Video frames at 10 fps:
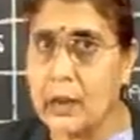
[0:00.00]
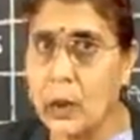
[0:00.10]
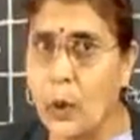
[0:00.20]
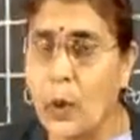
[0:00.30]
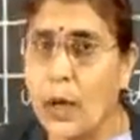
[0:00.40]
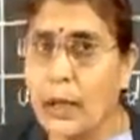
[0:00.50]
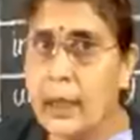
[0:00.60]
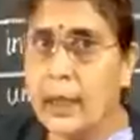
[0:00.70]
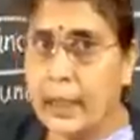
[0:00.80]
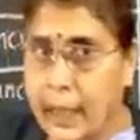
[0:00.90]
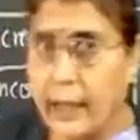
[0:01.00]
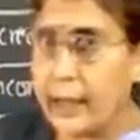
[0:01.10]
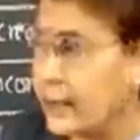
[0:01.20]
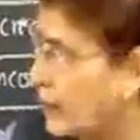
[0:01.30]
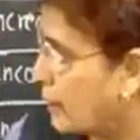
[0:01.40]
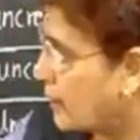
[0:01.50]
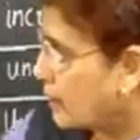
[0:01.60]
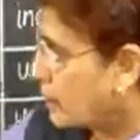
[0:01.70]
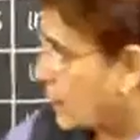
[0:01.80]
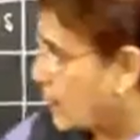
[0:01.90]
So here
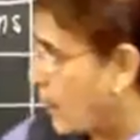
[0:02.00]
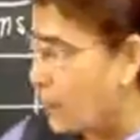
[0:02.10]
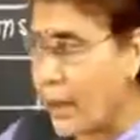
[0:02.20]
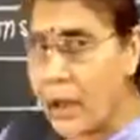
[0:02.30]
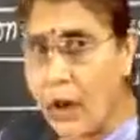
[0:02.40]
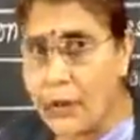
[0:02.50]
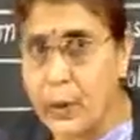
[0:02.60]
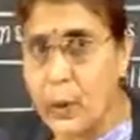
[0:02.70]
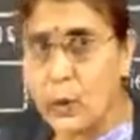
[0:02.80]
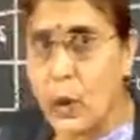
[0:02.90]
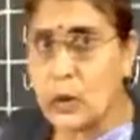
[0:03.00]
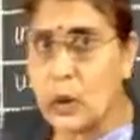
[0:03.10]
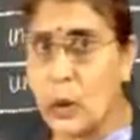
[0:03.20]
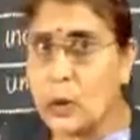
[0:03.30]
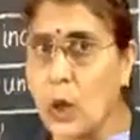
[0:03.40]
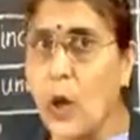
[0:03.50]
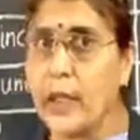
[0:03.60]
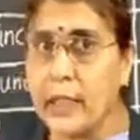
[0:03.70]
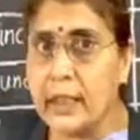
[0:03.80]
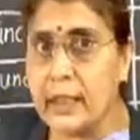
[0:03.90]
the number of neutrons goes
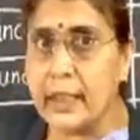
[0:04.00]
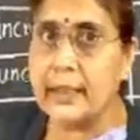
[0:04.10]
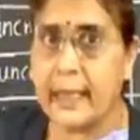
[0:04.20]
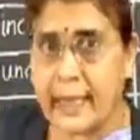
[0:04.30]
on increasing